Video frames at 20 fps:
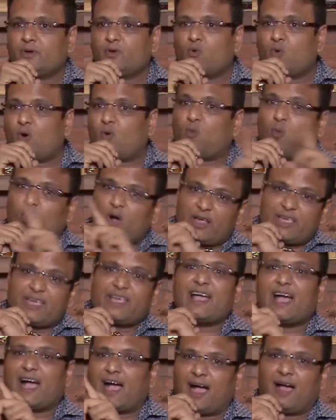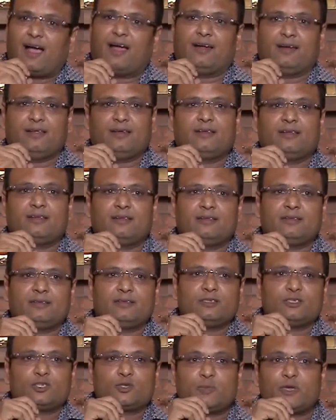who are working hard
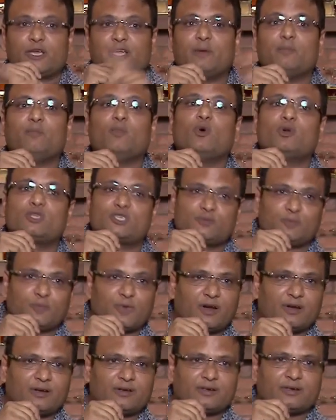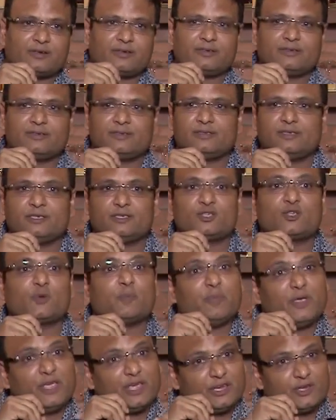to become more smarter. So
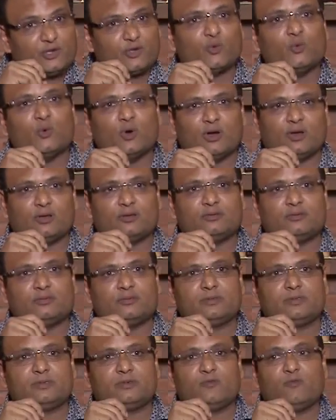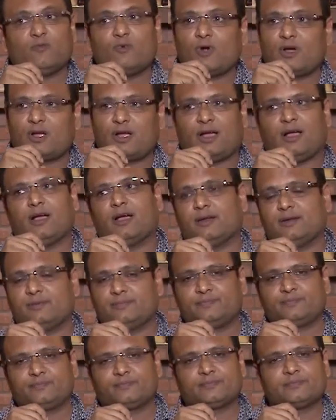be a doer. Work hard.
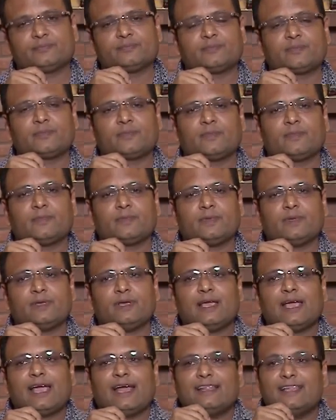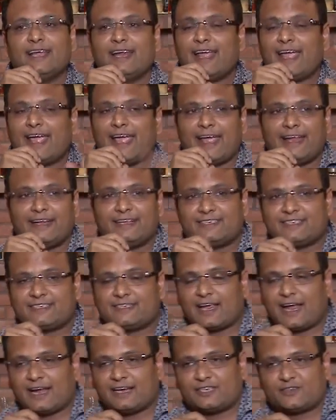And then N
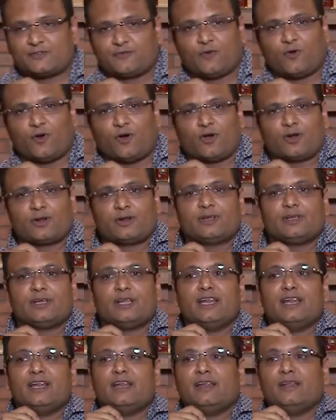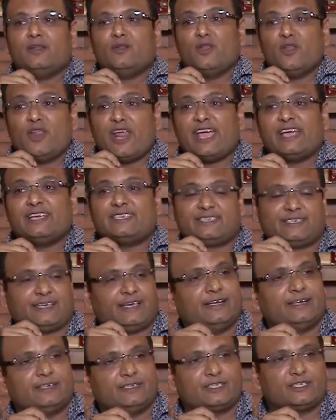stands for
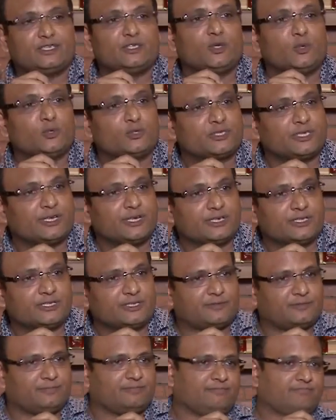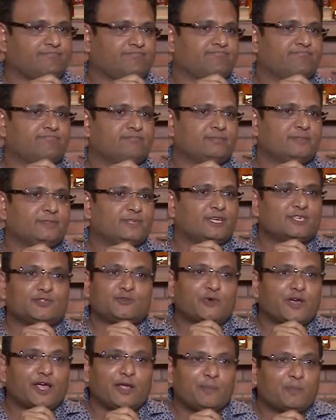naysayers, no-sayers. It's
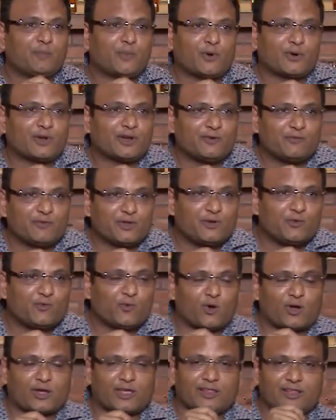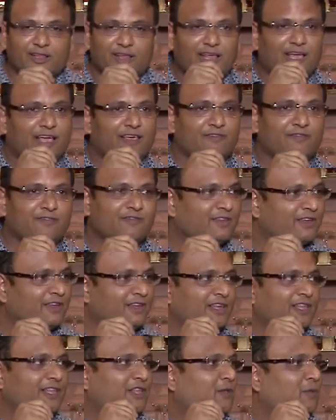very important when you walk in the life,
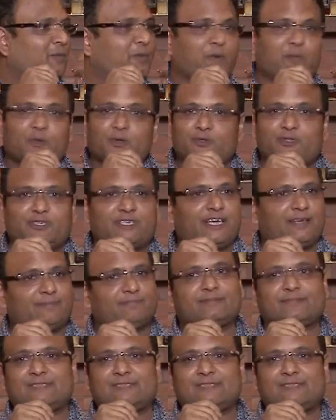there will be people who say,